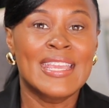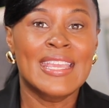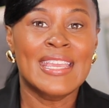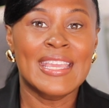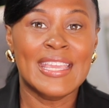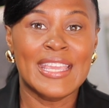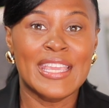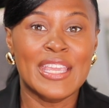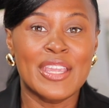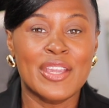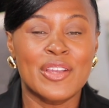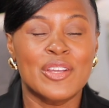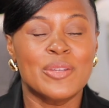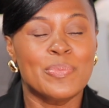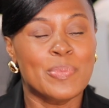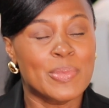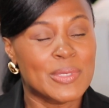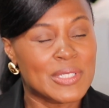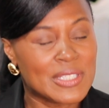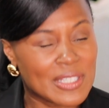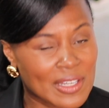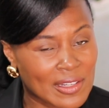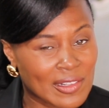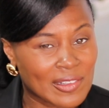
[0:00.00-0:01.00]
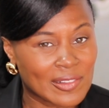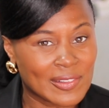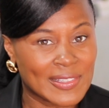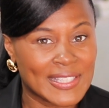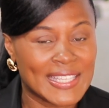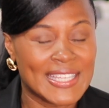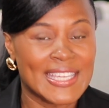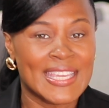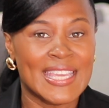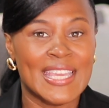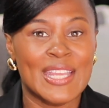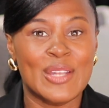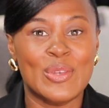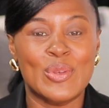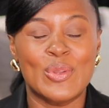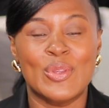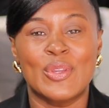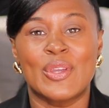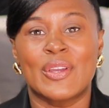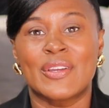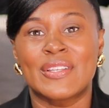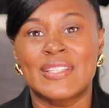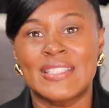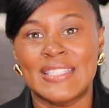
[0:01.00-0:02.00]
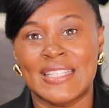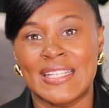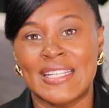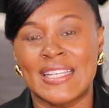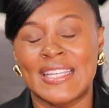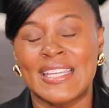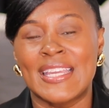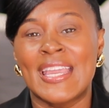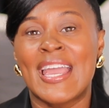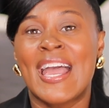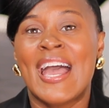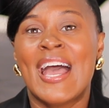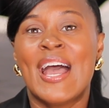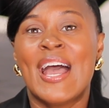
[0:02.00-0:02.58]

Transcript: here, particularly in New York City,